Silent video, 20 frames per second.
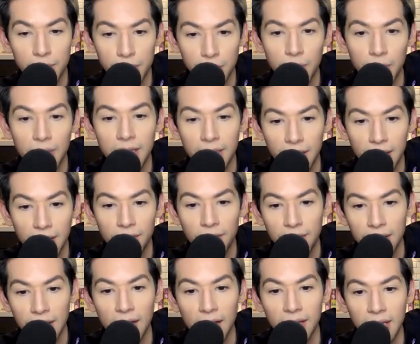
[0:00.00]
So we can give her
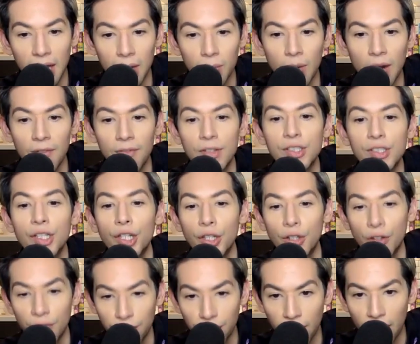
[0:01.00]
that, that reference,
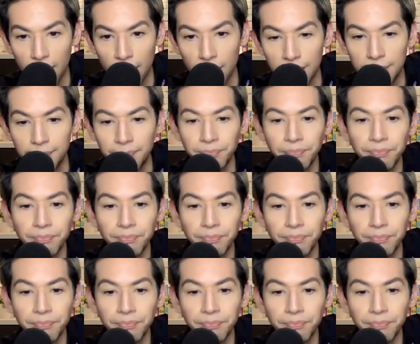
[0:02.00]
you're fired.